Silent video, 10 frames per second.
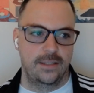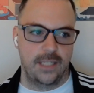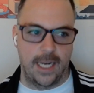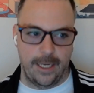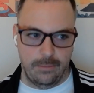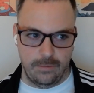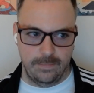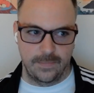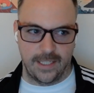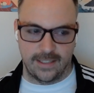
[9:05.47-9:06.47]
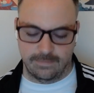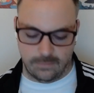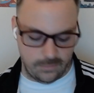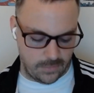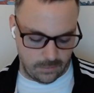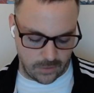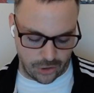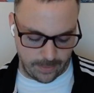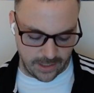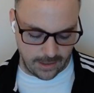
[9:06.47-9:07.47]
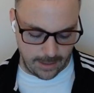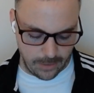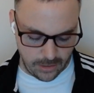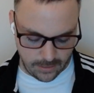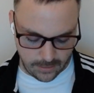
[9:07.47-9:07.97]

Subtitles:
time, like there should be a timer,